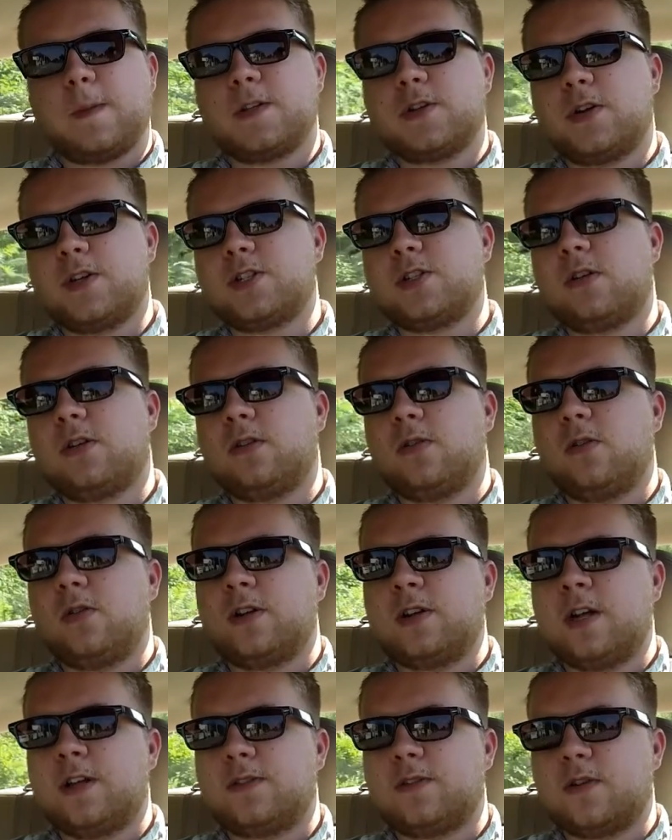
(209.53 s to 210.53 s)
So I started
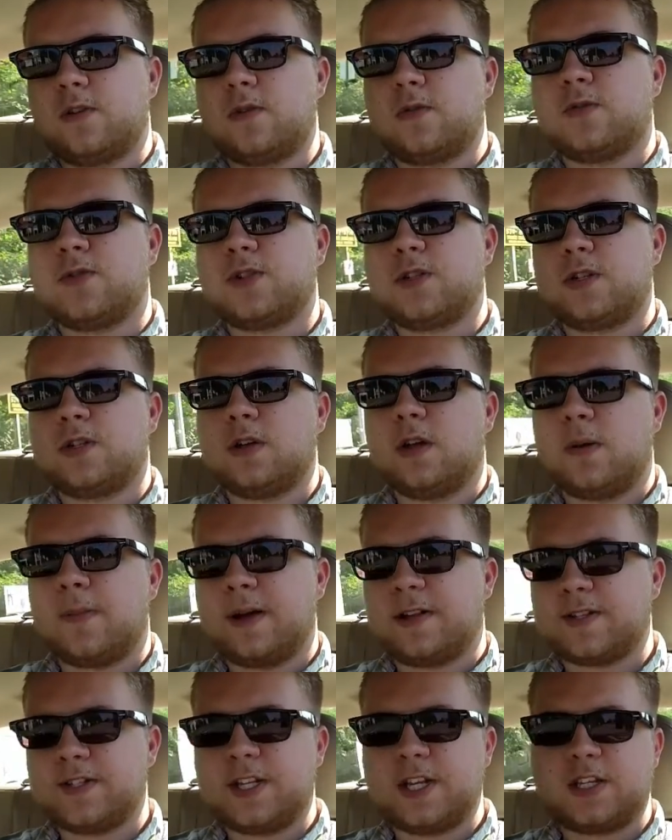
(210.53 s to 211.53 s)
looking at those
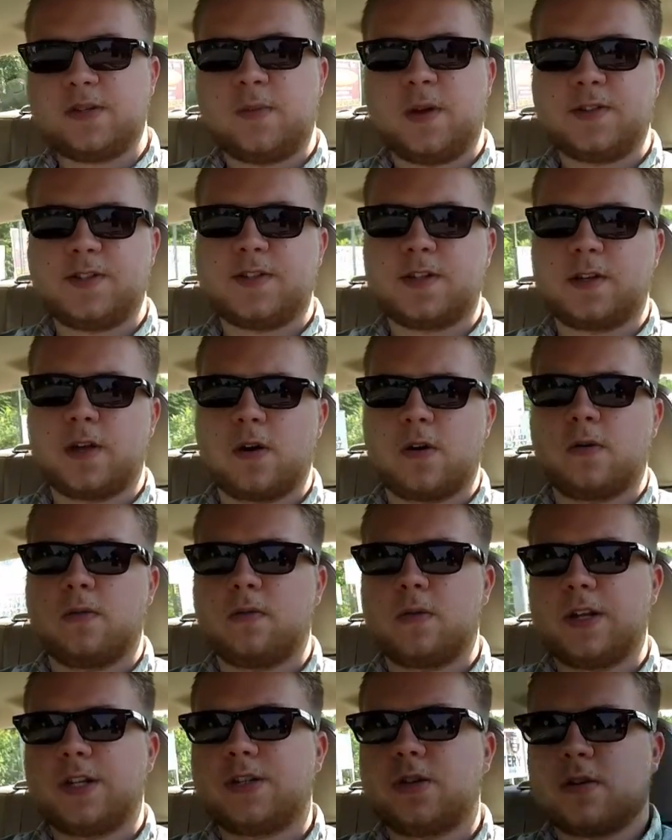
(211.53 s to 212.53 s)
about 6 months
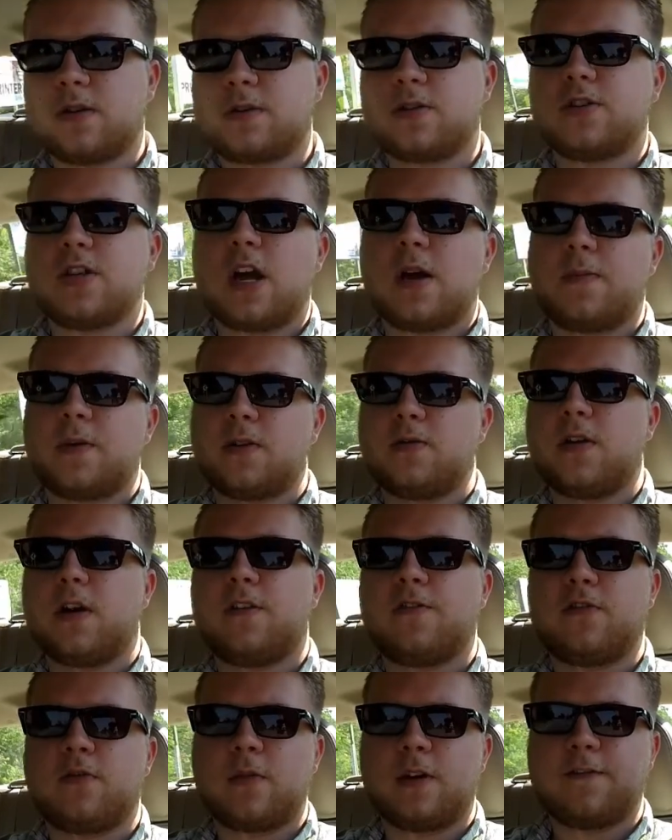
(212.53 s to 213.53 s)
ago. I started shopping
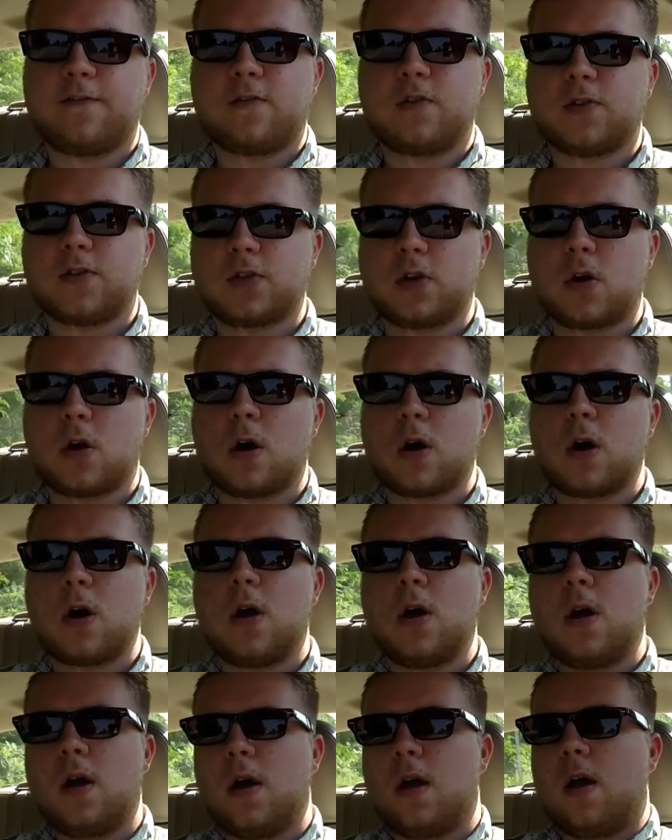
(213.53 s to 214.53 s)
around for my first car,
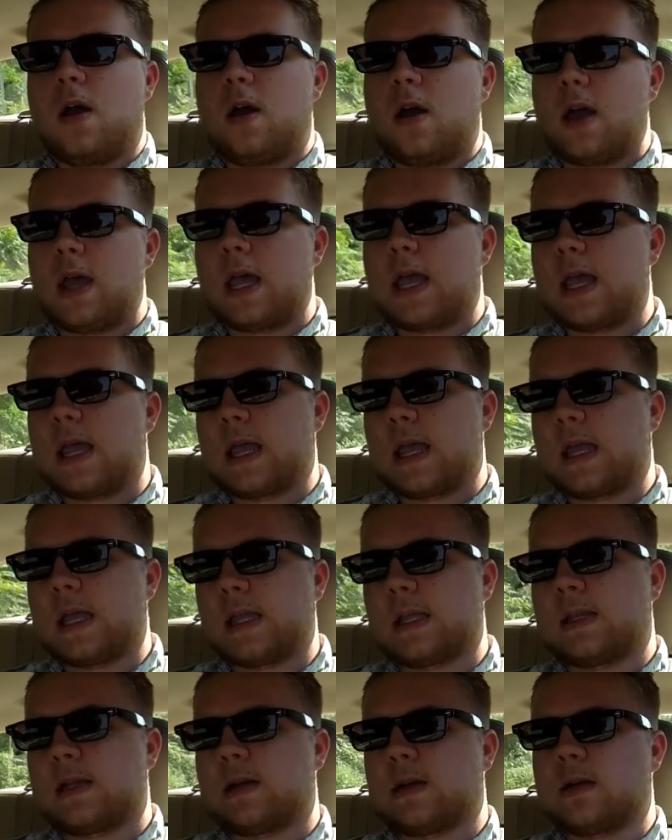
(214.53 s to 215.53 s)

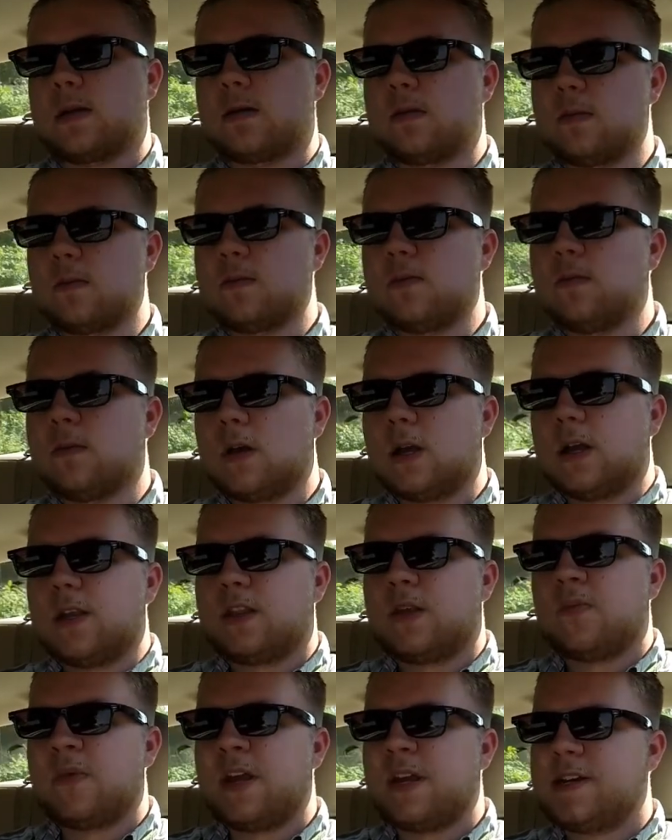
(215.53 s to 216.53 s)
and
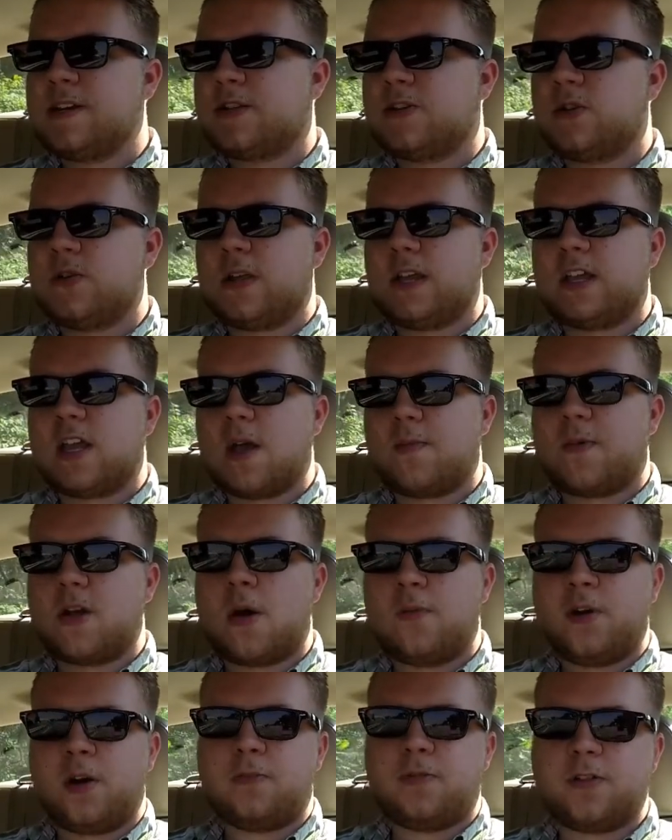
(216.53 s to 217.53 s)
the main issue that kept
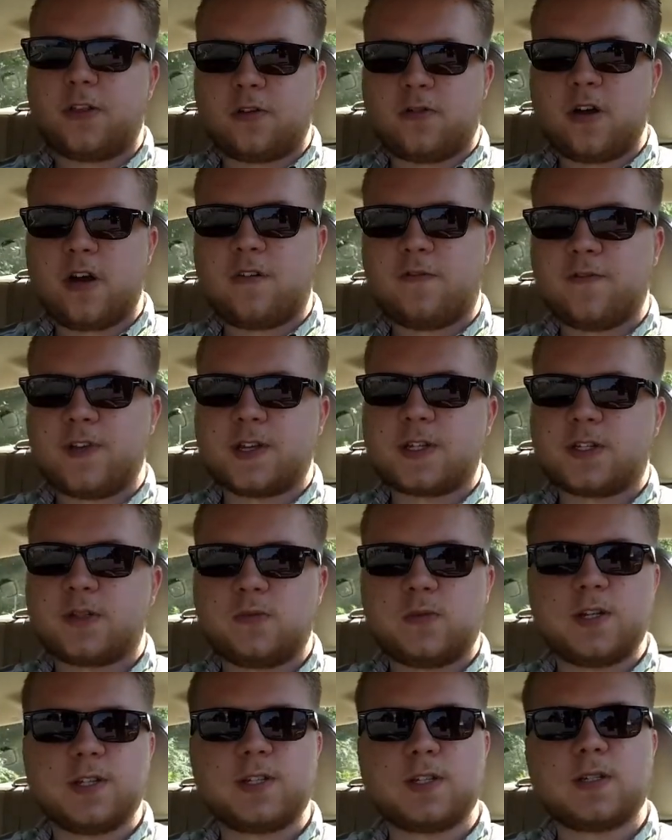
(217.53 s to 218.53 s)
coming up with the Crown
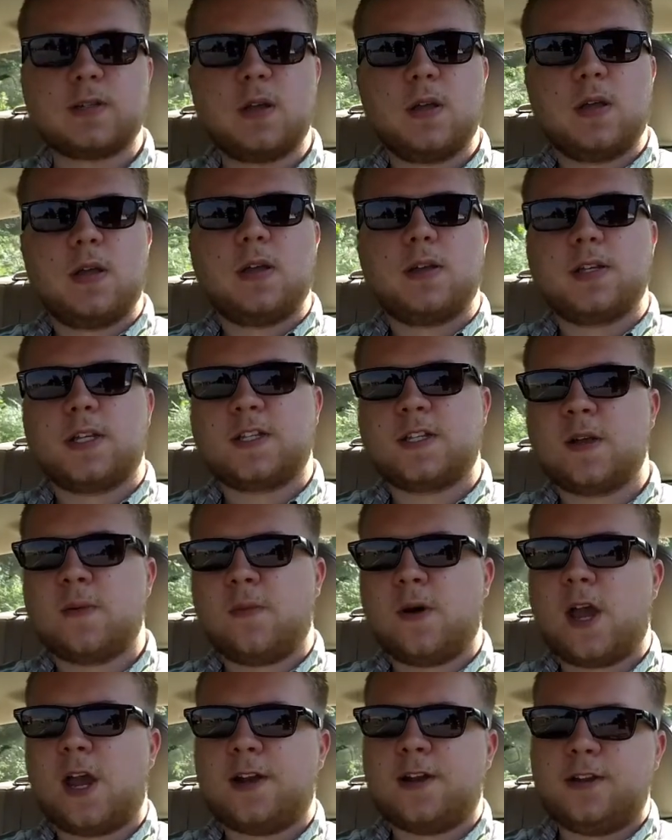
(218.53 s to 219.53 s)
Vics was, since
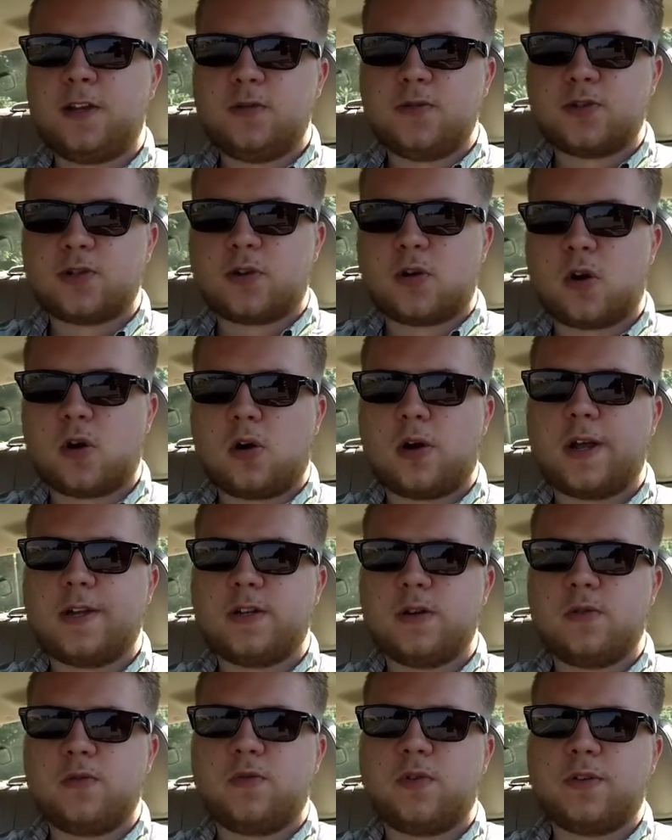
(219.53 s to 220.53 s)
I'm buying a used car, I
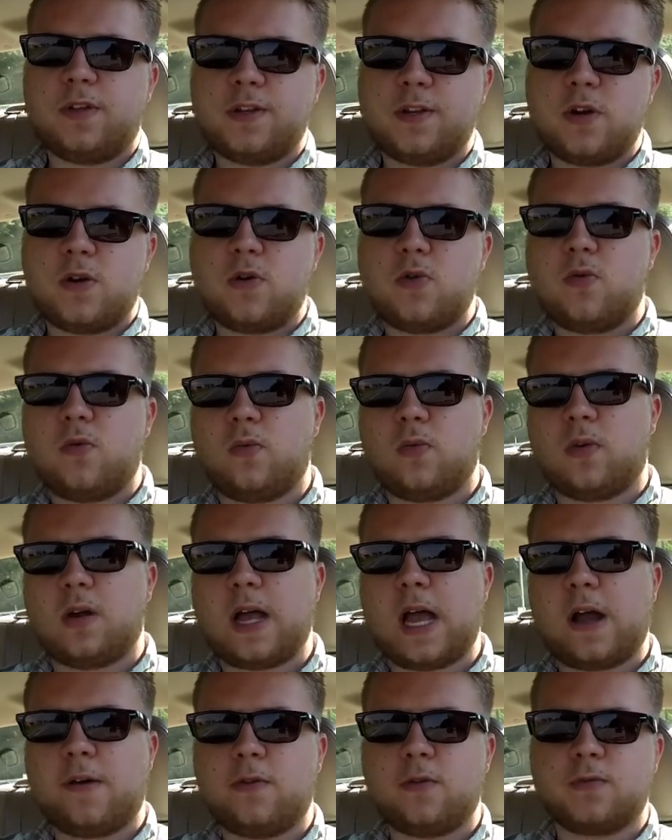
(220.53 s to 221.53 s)
don't really know
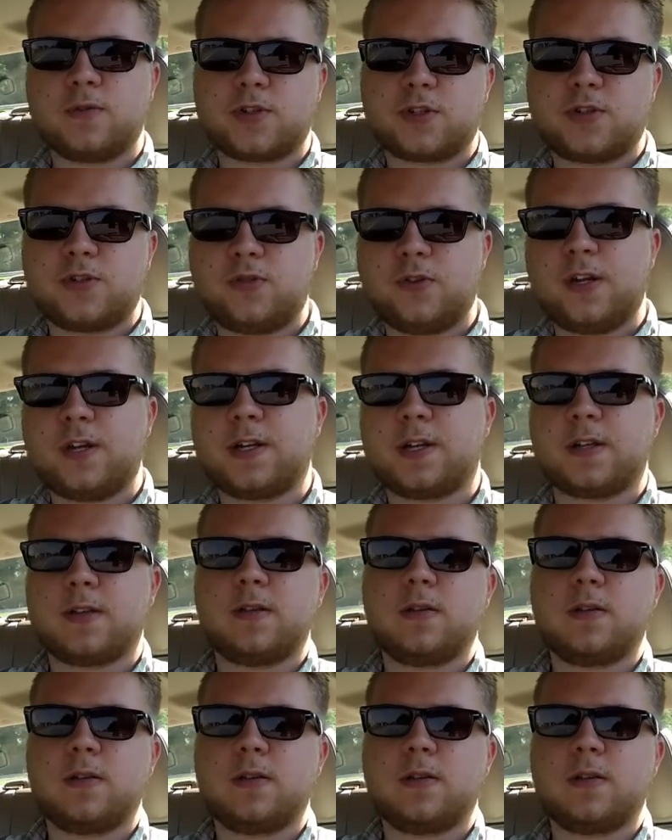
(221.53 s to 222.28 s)
how it was treated.